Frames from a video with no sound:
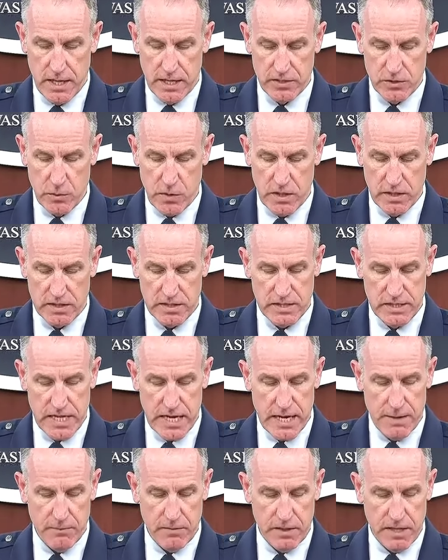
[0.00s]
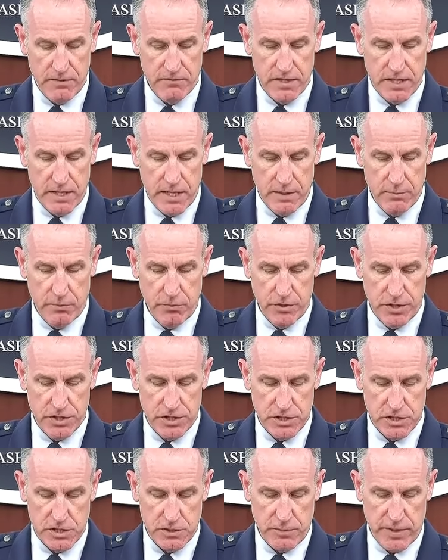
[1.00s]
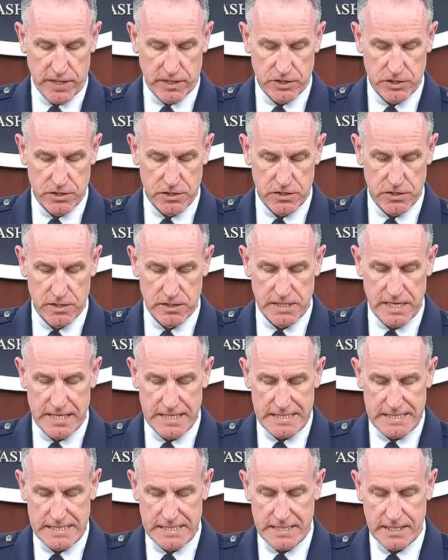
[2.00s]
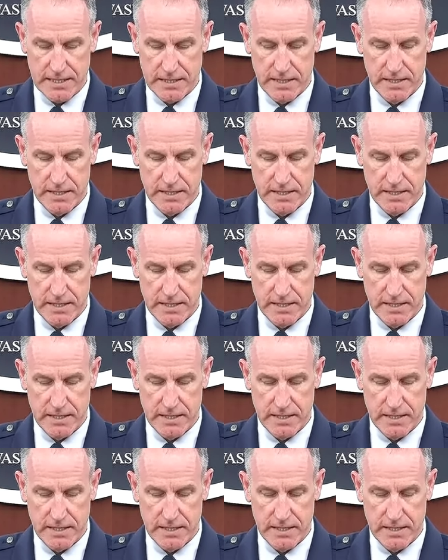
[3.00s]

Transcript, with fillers: as well as dam, levee, and bridge inspection to Tennessee and